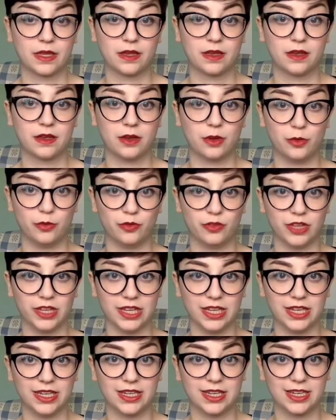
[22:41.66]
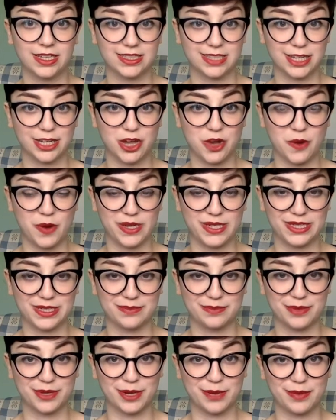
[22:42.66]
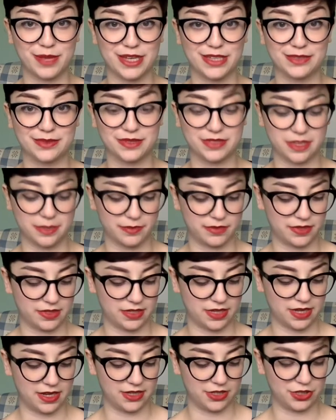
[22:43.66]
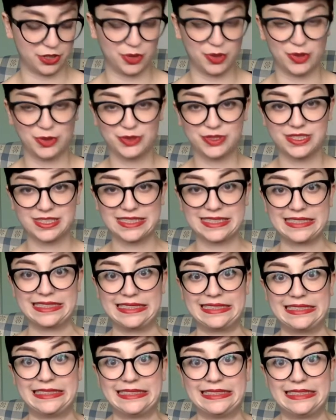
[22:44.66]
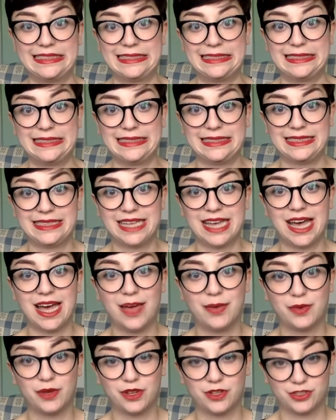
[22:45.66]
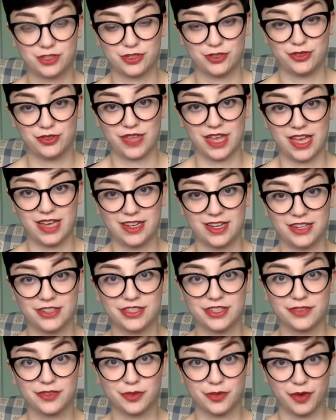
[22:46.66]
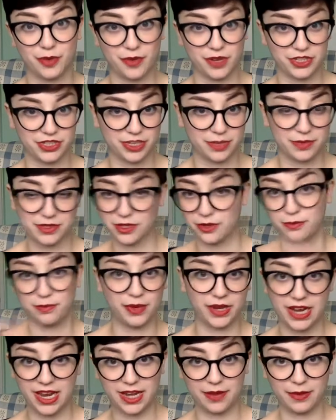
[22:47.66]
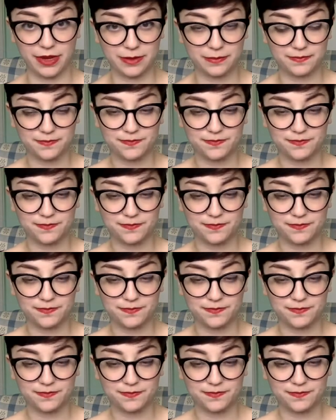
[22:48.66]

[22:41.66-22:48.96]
hopefully, because I know I didn't put up last week's show notes. I will also do that. I just have to rewatch the episode. But anyway.